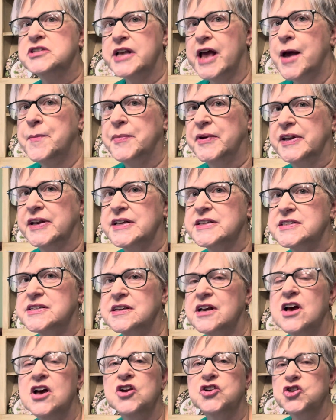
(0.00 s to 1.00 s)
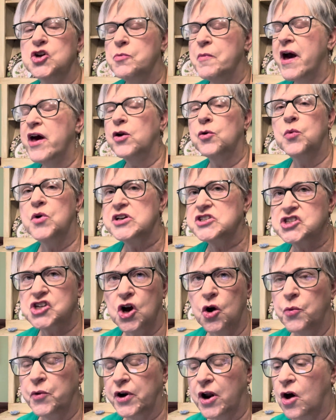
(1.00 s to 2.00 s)
happiness, no matter what's
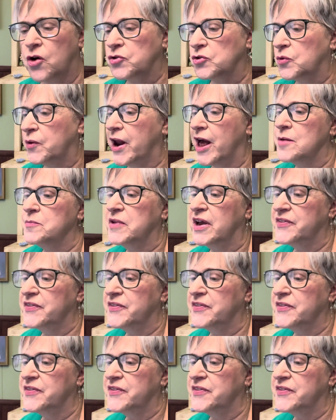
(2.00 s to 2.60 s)
going on around me.